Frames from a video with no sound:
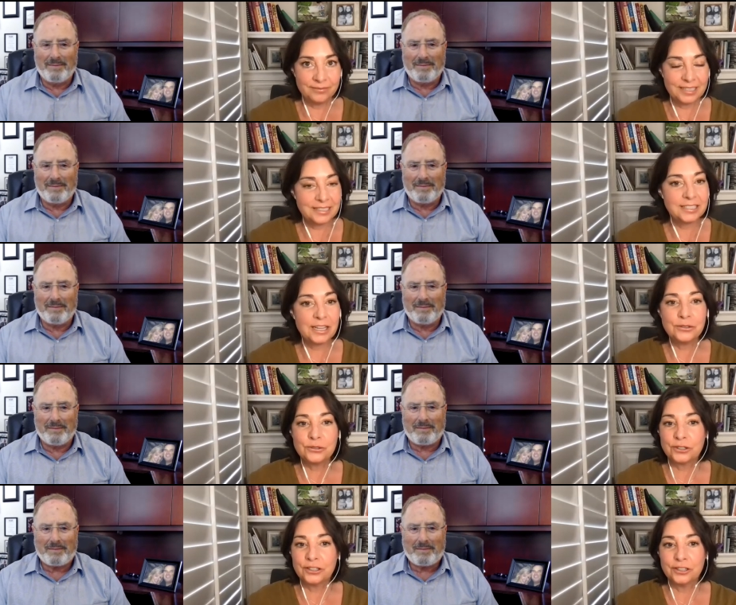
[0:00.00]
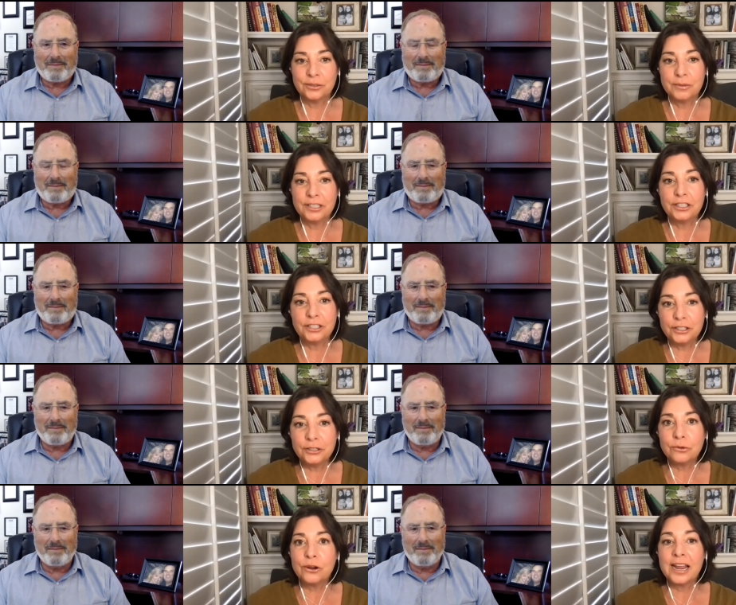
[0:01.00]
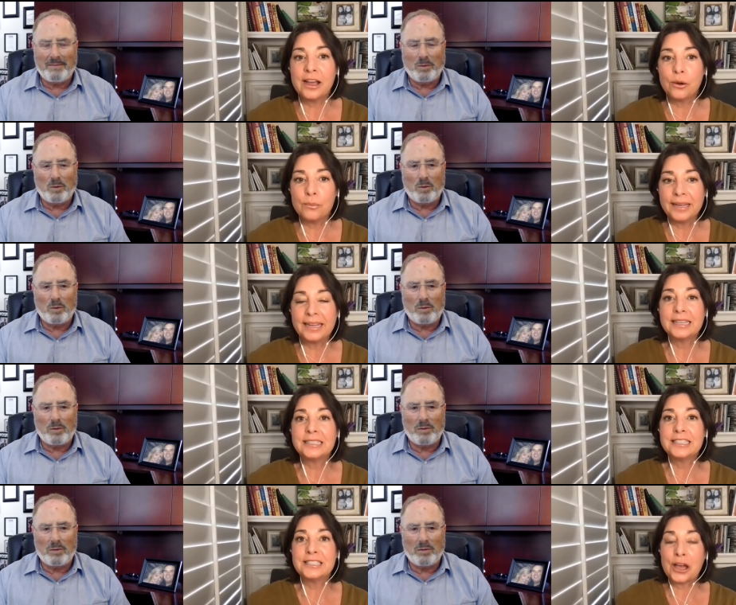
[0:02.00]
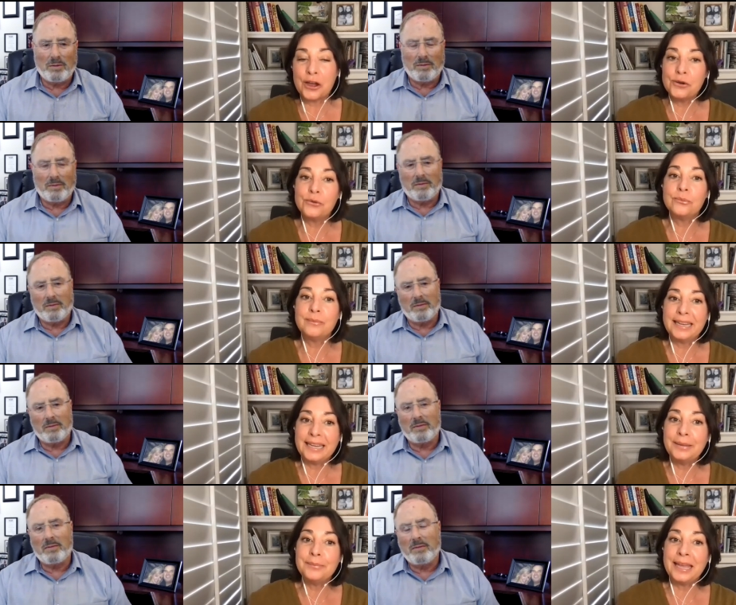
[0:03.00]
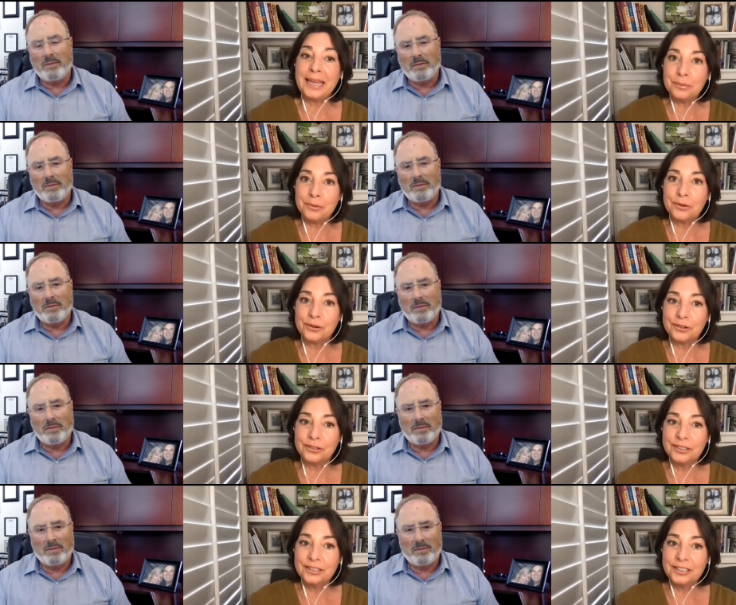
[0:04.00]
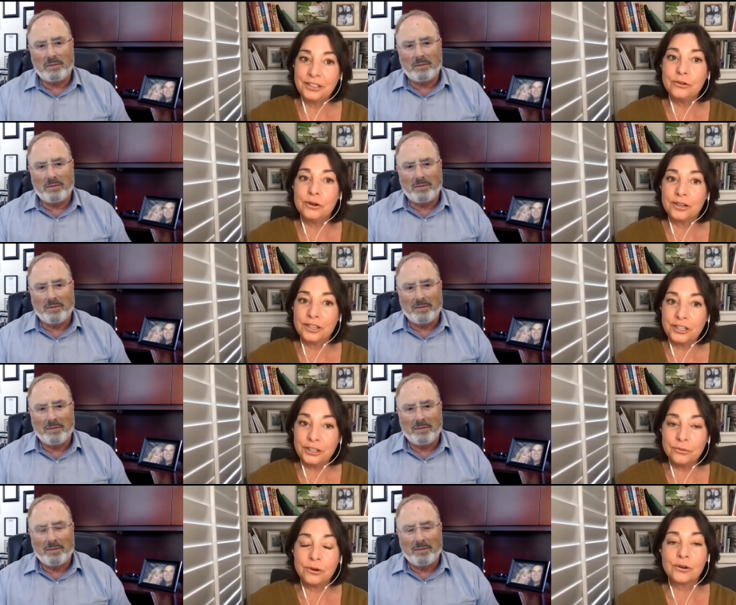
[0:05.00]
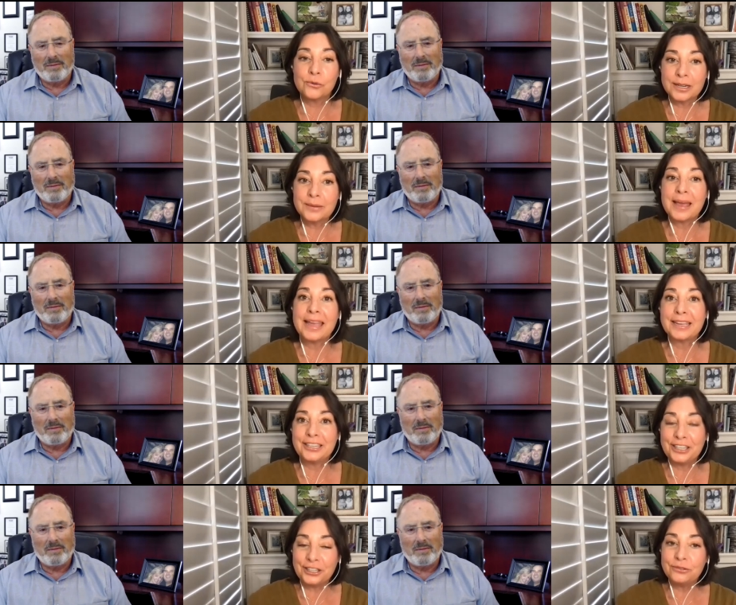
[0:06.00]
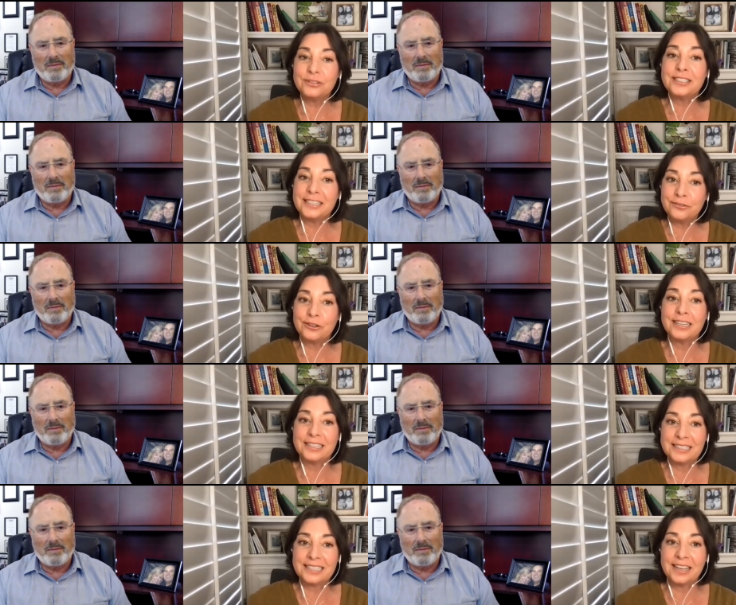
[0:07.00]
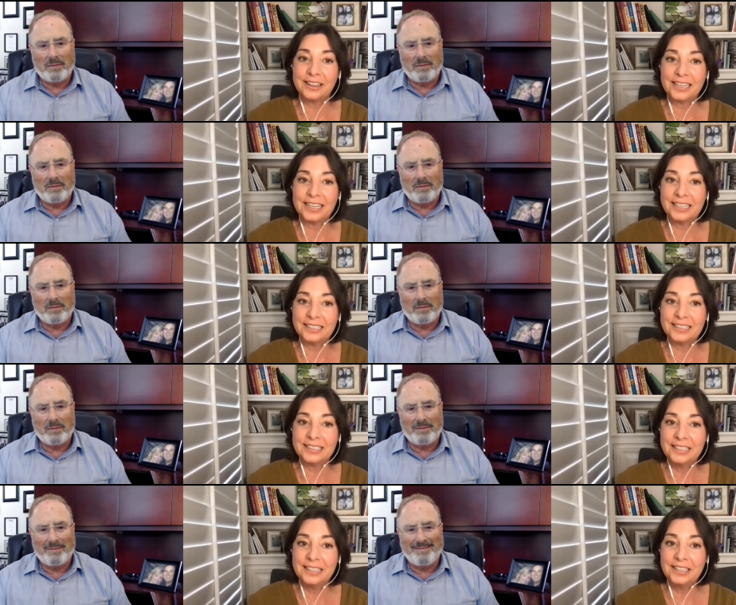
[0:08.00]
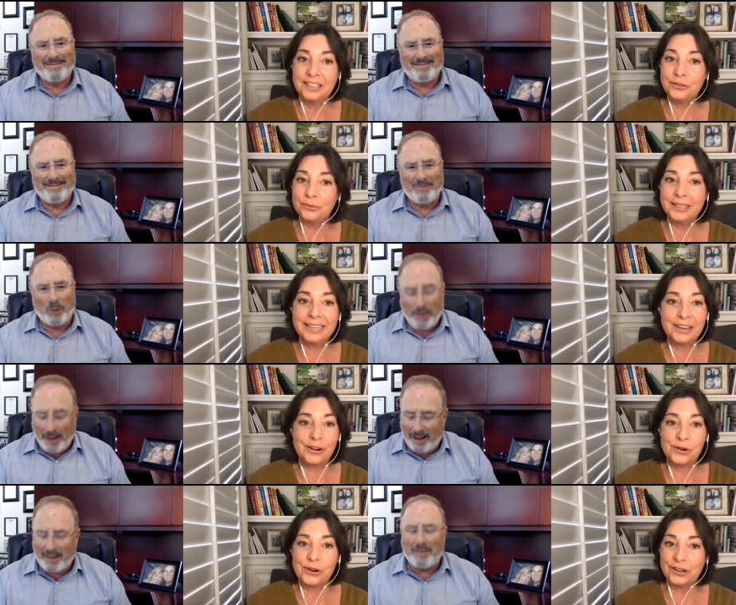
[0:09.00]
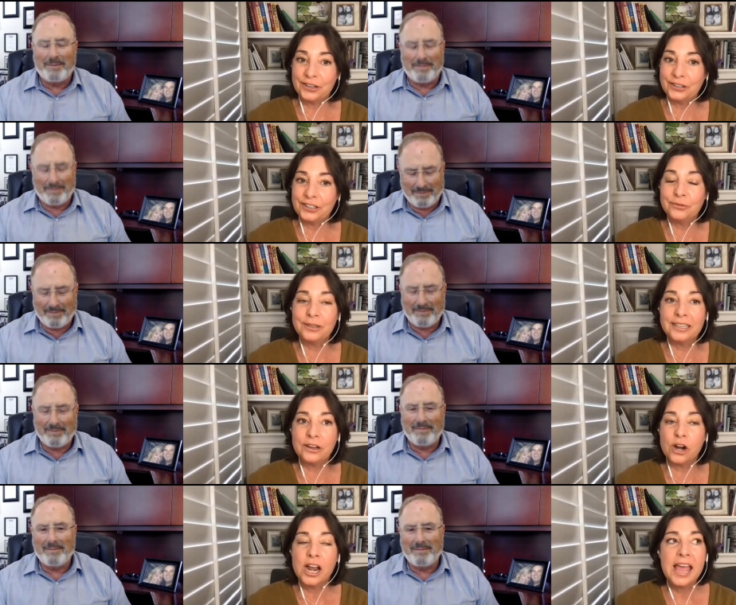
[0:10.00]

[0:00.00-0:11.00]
Speaker 1: That's so true, but you are helping so many people. You are you are going to make a huge difference, Elliot. You really are. You really are.